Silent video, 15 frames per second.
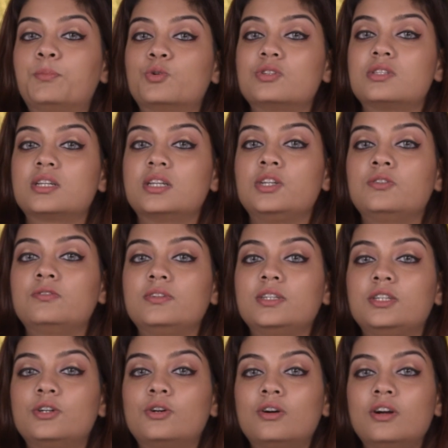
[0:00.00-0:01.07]
post a new
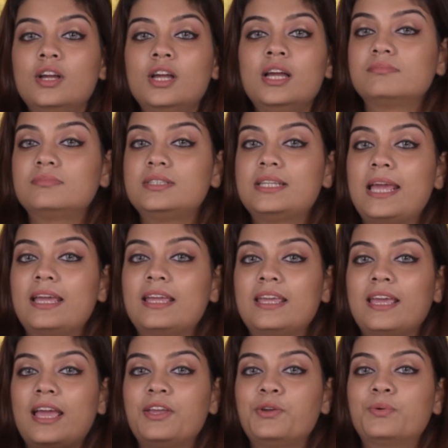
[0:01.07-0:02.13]
video. Take
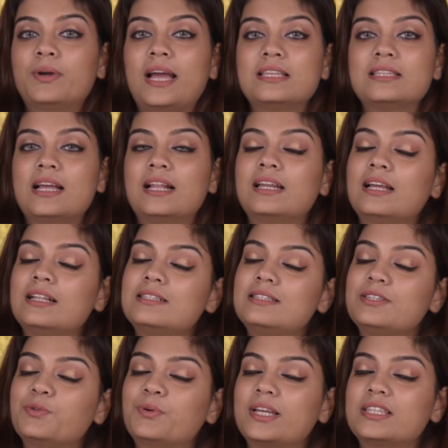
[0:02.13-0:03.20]
care you guys, and I'll
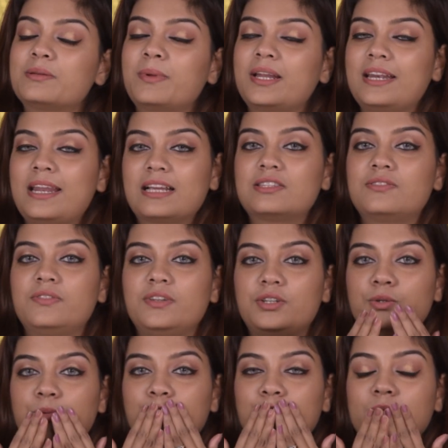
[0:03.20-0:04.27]
see you guys in my next
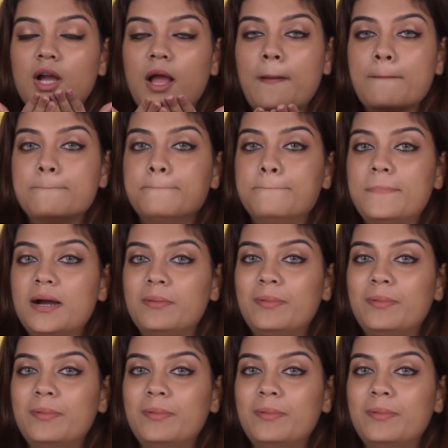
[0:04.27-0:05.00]
video. Bye